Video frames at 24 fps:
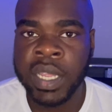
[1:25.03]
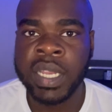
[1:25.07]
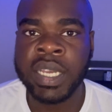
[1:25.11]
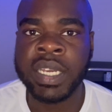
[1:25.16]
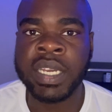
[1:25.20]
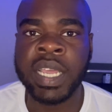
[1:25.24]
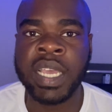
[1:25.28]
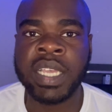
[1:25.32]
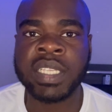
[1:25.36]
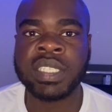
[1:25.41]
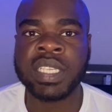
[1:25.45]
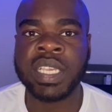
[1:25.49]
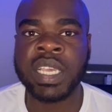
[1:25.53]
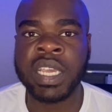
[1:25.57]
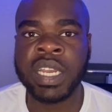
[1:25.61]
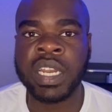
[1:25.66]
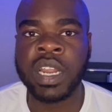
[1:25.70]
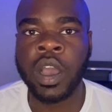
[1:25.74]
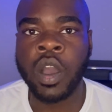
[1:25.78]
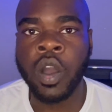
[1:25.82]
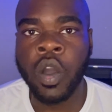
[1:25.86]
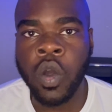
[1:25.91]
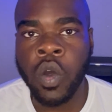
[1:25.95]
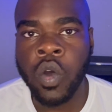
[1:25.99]
that's in
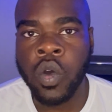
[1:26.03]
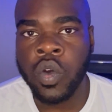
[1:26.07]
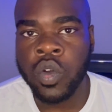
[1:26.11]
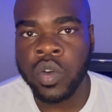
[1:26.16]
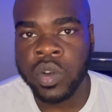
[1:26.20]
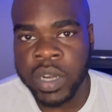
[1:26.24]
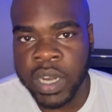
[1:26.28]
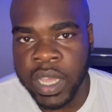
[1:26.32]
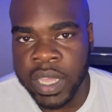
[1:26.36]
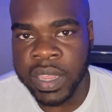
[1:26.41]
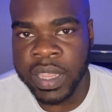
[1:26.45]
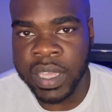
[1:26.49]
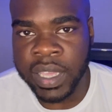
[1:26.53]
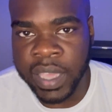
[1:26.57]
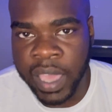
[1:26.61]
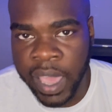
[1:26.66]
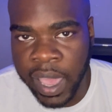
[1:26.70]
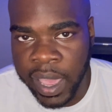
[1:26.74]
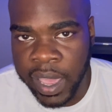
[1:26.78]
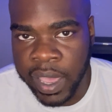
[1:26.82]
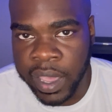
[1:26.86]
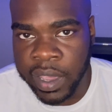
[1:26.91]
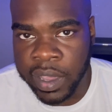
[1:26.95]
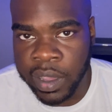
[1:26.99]
a whole nother
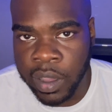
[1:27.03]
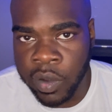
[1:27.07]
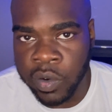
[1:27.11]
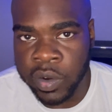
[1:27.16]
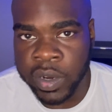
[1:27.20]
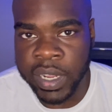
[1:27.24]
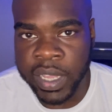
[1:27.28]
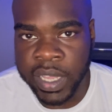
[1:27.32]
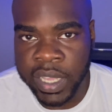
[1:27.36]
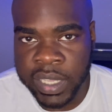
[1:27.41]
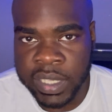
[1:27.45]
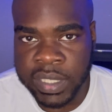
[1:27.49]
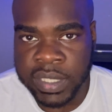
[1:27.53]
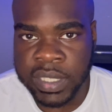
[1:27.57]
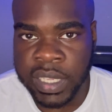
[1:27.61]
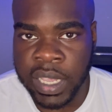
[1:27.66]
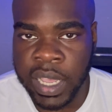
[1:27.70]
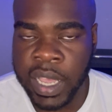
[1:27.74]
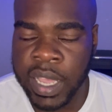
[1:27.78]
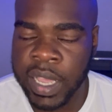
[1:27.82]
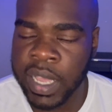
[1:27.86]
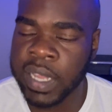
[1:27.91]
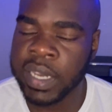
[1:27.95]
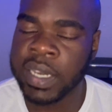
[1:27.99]
gang on the
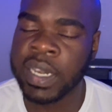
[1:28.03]
inside.